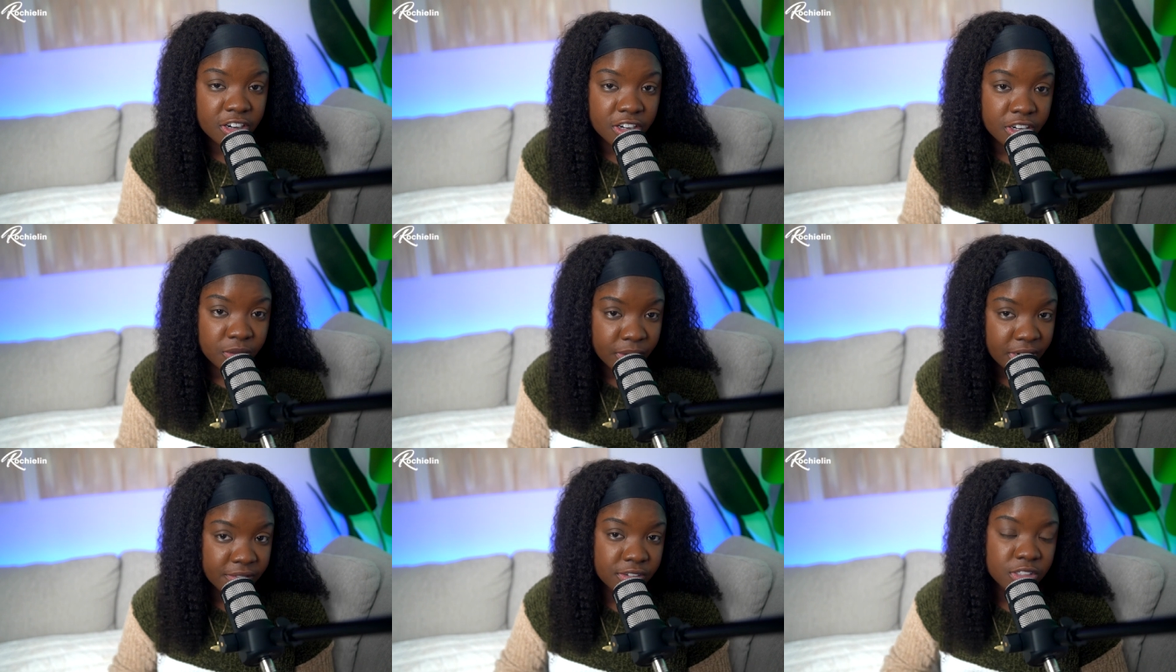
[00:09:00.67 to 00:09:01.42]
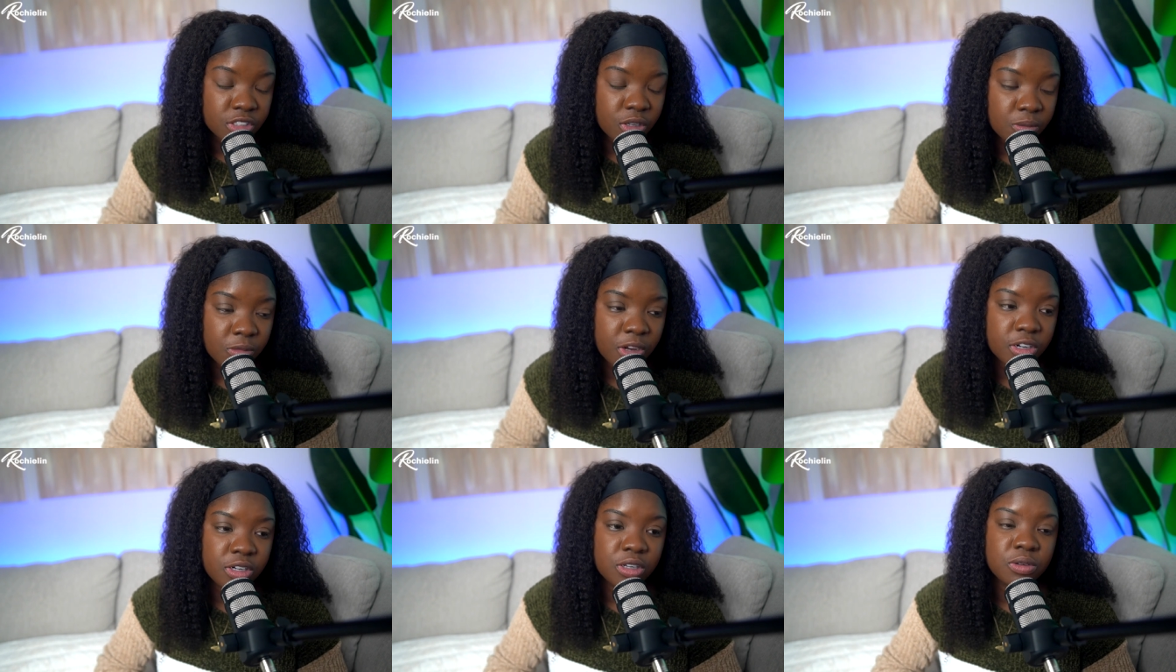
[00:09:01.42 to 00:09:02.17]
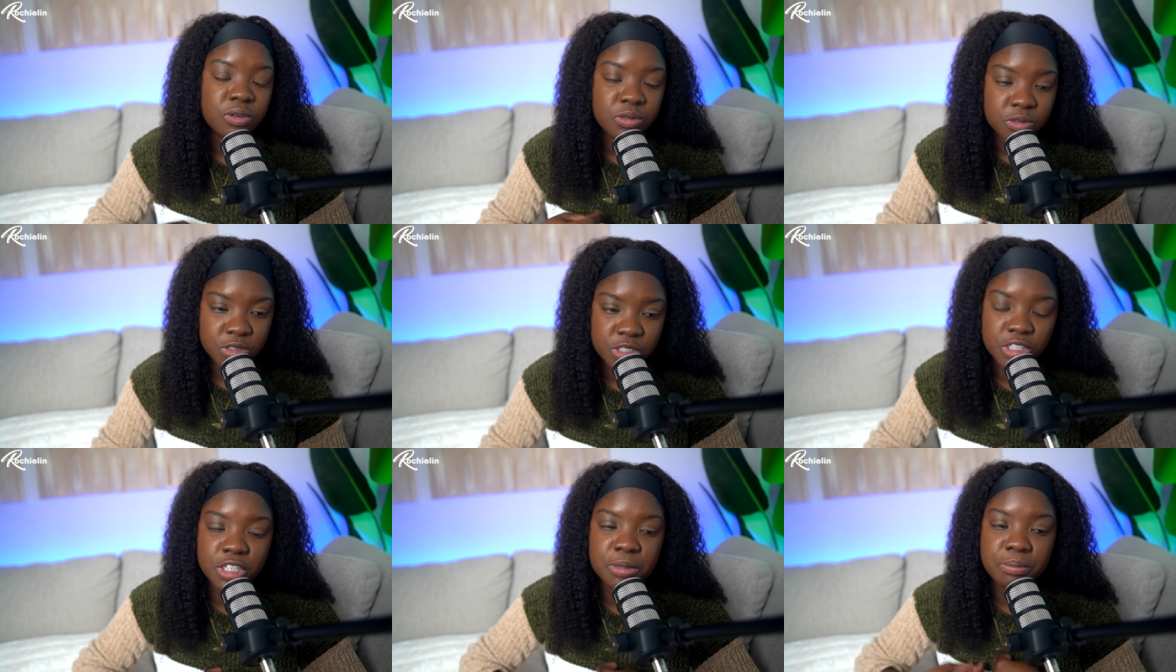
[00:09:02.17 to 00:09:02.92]
earn whenever someone downloads
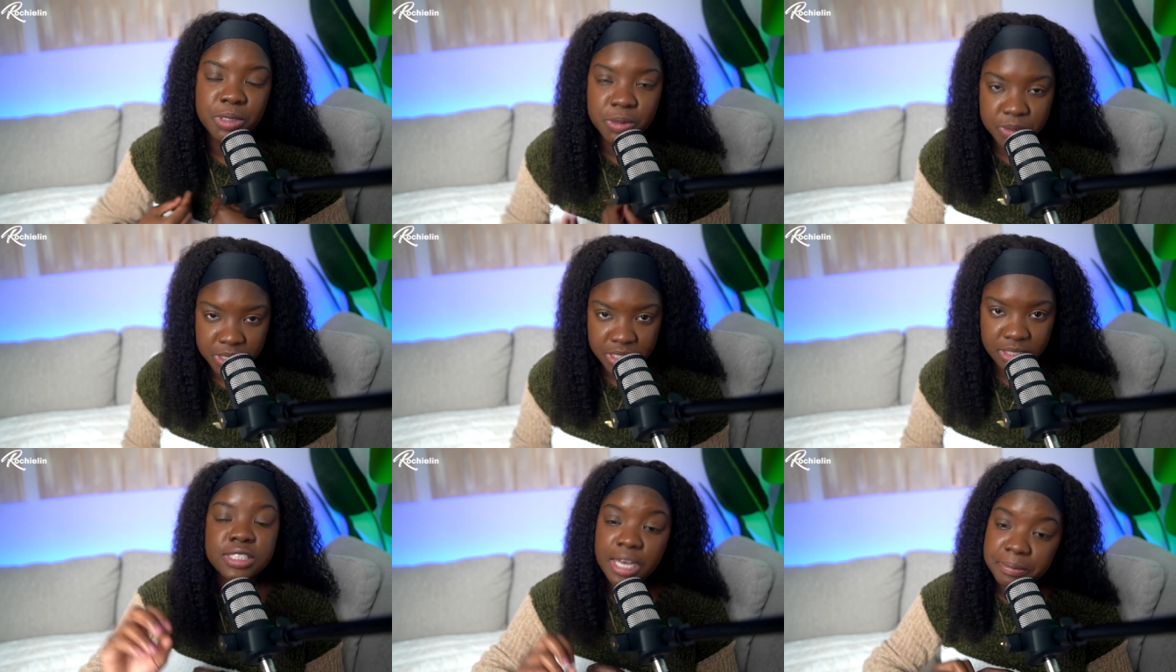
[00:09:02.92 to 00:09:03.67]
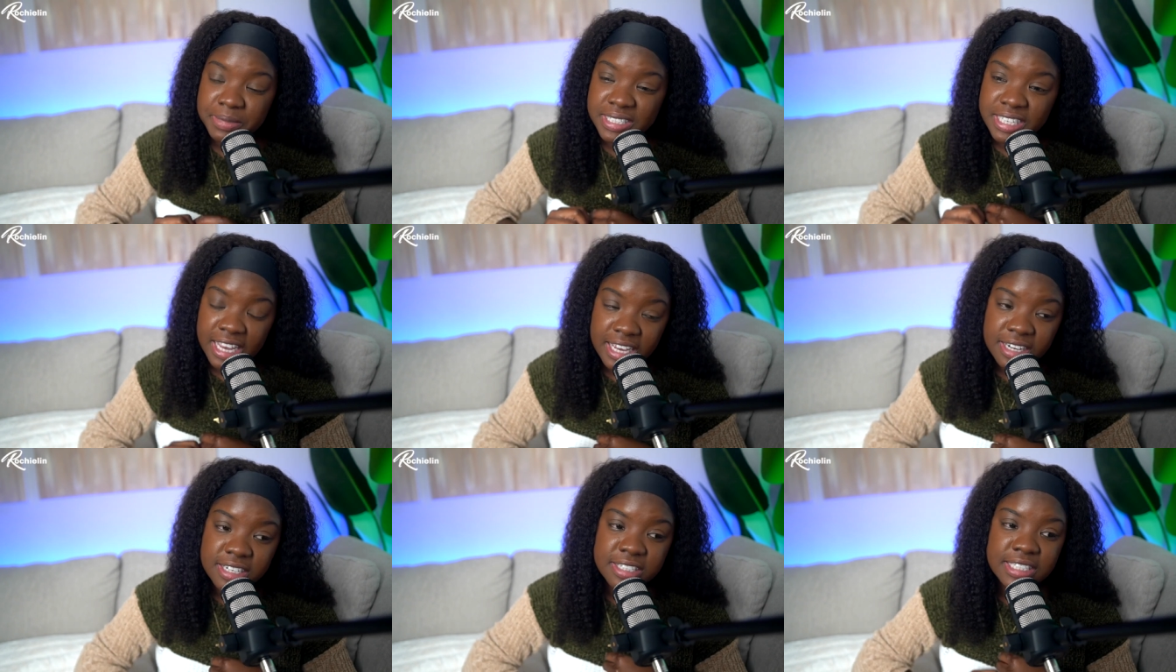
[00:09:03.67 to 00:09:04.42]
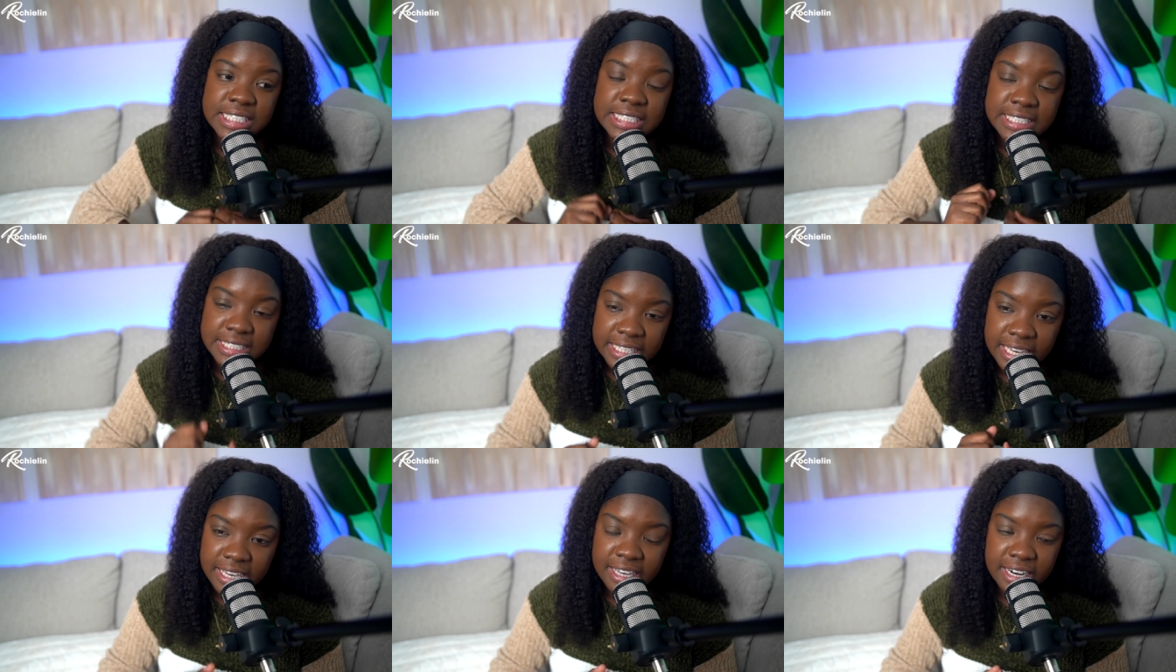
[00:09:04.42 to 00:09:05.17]
their music. So I'm saying this to
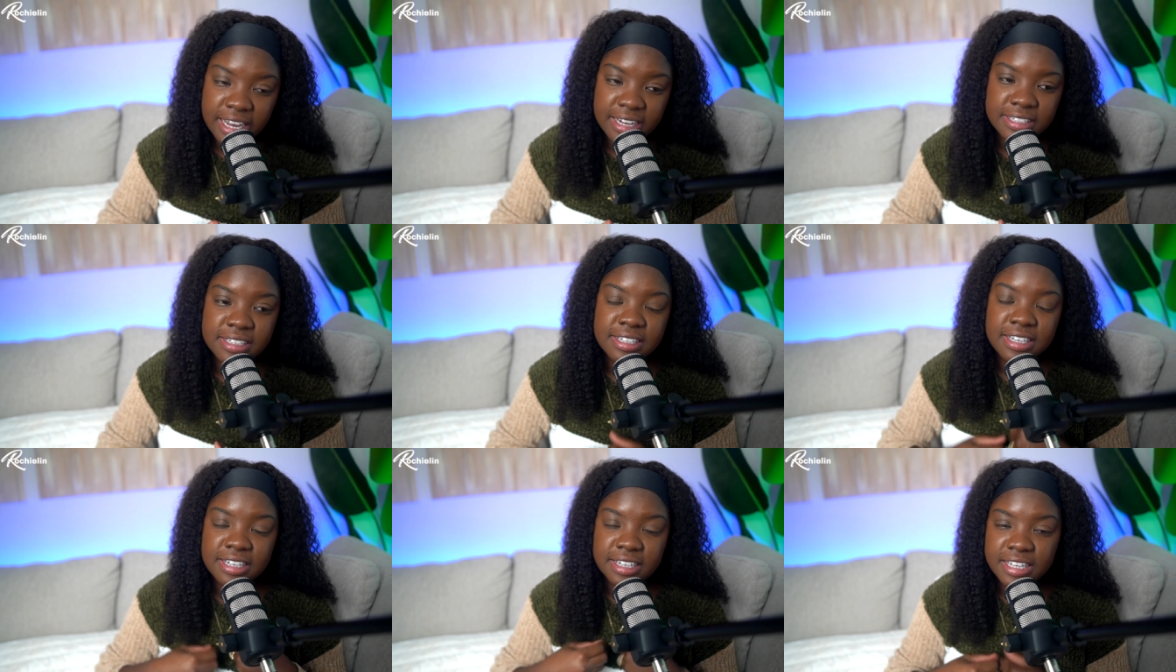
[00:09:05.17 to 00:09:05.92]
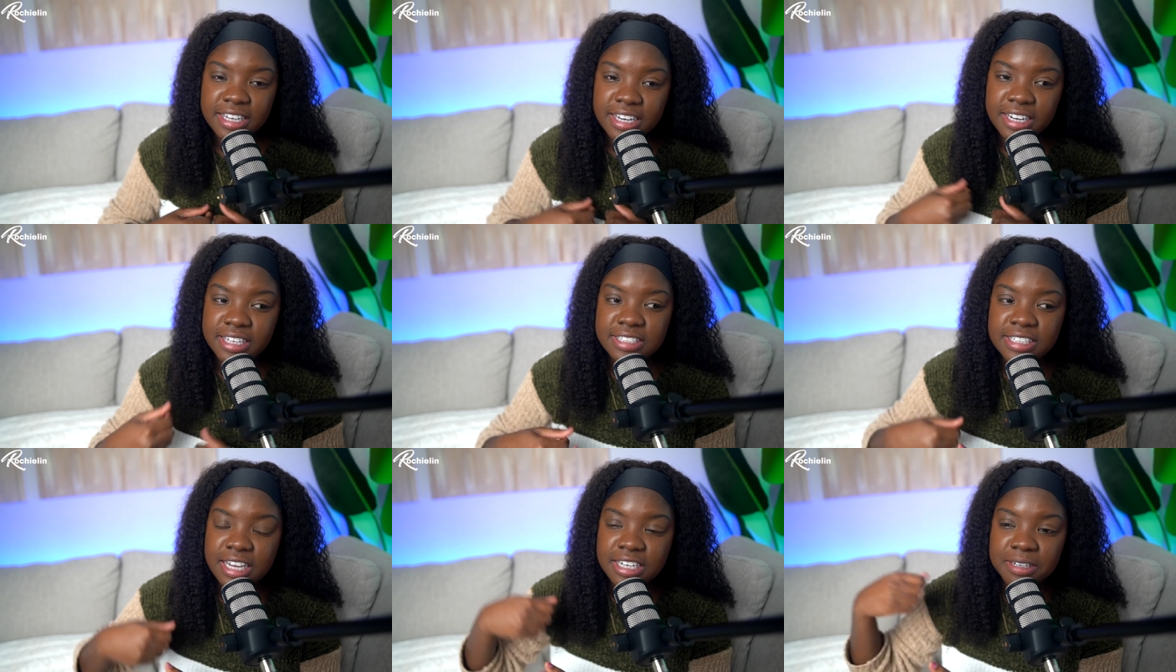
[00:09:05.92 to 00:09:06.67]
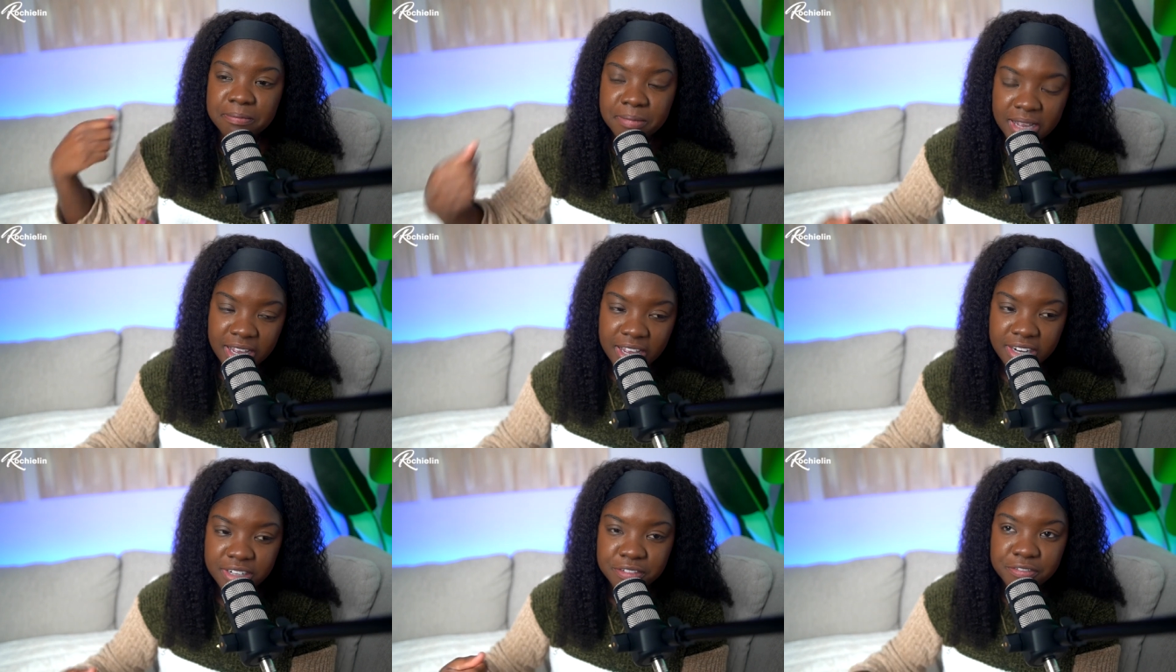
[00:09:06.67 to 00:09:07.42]
say that there is a
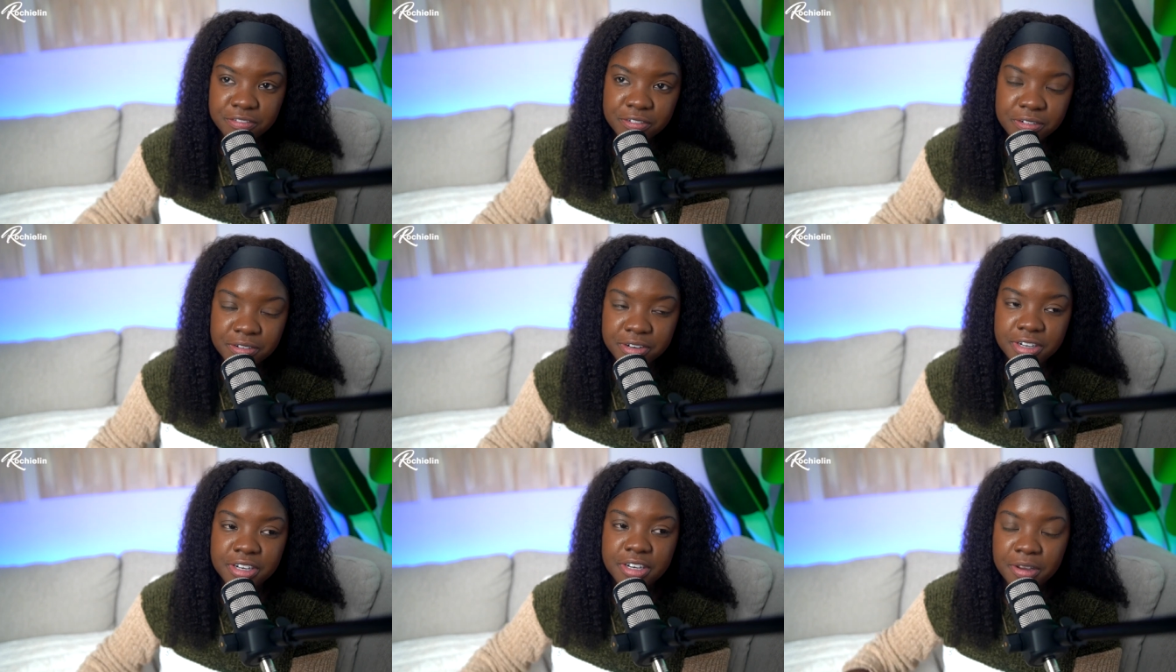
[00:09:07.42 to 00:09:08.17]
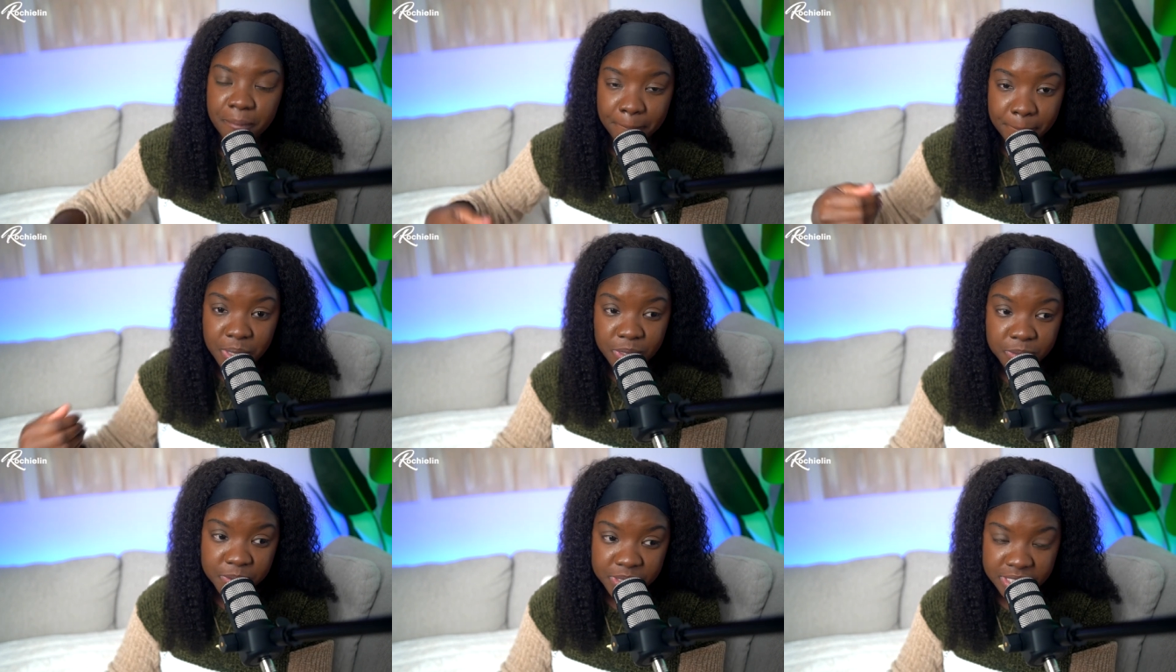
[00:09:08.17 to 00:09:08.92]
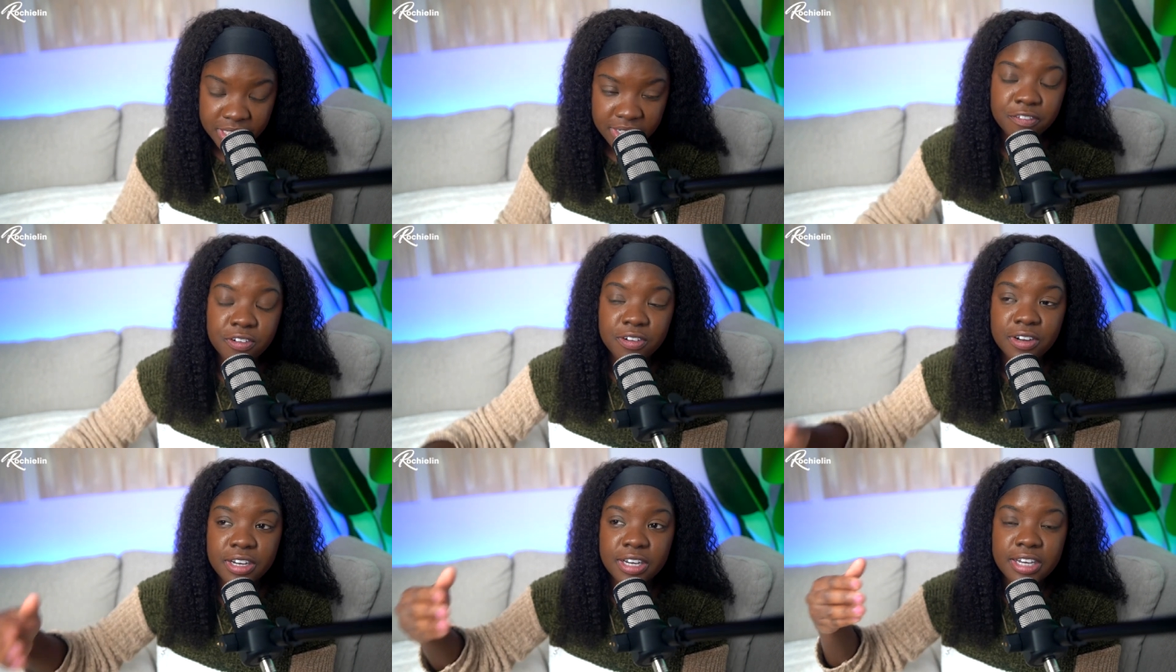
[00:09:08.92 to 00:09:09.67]
demand for music for